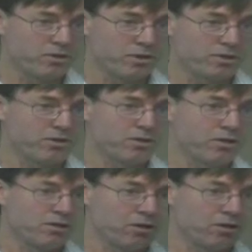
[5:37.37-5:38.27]
so that's
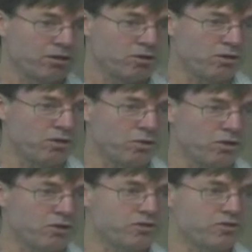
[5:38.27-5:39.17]
the toilet
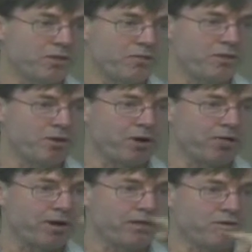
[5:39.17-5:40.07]
water goes through a membrane
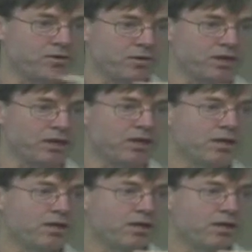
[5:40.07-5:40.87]
bioreactor, and the